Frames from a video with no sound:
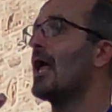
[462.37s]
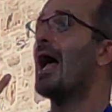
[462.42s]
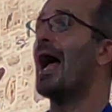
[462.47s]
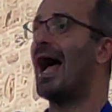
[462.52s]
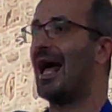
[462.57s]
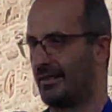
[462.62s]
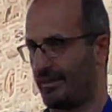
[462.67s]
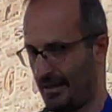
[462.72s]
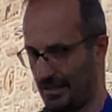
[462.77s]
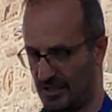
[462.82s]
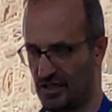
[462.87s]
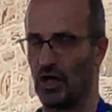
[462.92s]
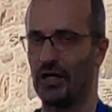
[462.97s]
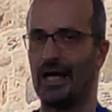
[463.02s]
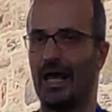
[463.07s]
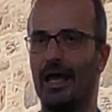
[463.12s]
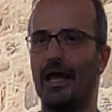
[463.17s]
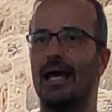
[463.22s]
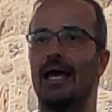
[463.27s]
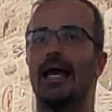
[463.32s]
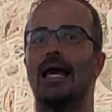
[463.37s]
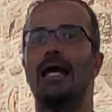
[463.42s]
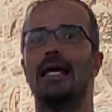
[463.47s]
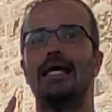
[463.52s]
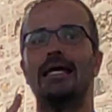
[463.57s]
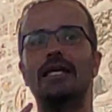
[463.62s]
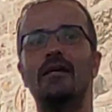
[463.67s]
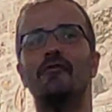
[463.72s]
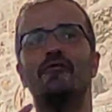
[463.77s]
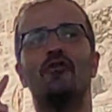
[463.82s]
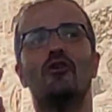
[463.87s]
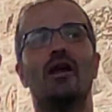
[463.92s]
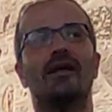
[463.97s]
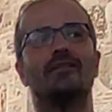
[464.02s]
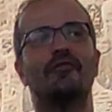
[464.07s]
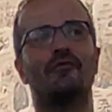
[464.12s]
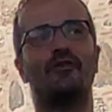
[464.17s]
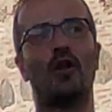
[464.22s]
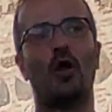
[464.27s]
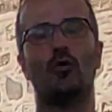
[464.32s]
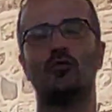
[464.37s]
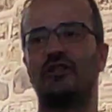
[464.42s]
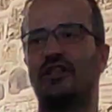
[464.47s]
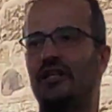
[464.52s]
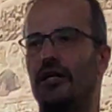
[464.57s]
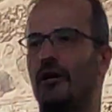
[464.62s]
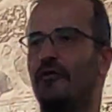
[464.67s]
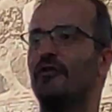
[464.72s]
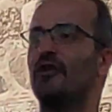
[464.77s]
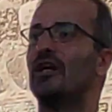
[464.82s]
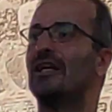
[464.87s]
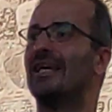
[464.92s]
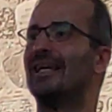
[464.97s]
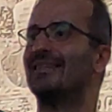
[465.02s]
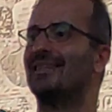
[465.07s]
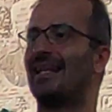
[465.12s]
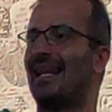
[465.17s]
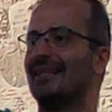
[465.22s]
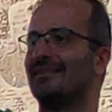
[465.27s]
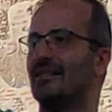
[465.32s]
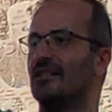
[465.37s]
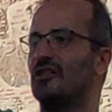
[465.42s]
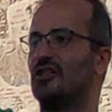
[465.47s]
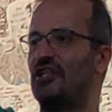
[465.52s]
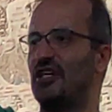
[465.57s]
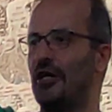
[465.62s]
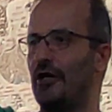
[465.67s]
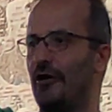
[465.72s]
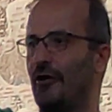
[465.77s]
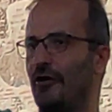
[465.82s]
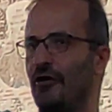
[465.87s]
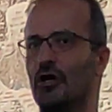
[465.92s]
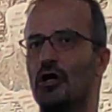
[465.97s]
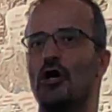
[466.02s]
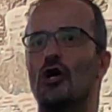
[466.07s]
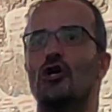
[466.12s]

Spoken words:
Athens, okay. If you had flown here, if you had landed here,